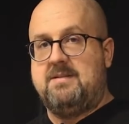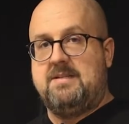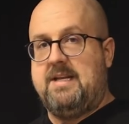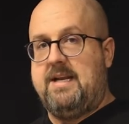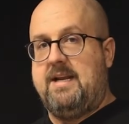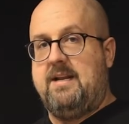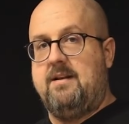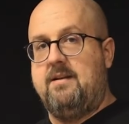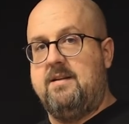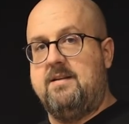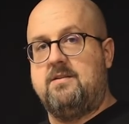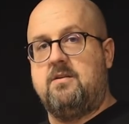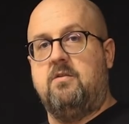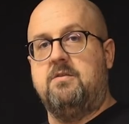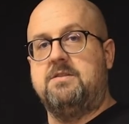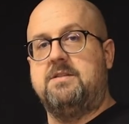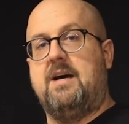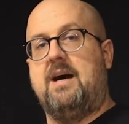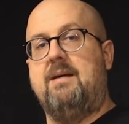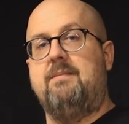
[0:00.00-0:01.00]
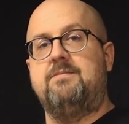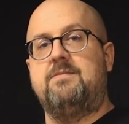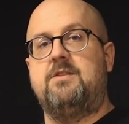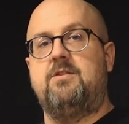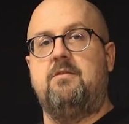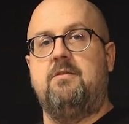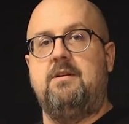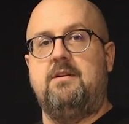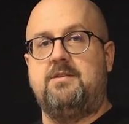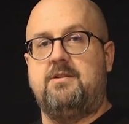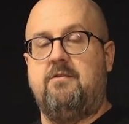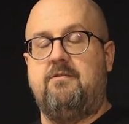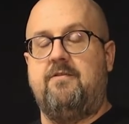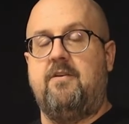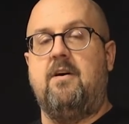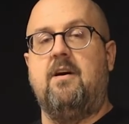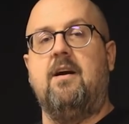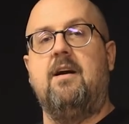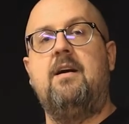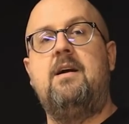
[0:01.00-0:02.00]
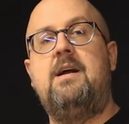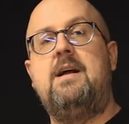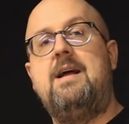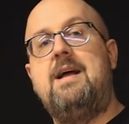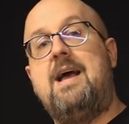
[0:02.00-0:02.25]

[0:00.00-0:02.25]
seeing this whole time so far,